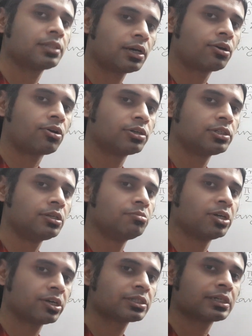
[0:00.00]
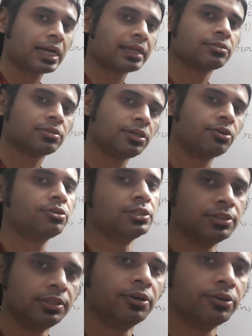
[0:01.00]
the origin because tan 0 is
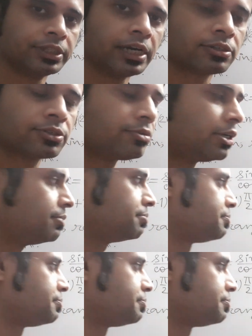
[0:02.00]
0, that's why,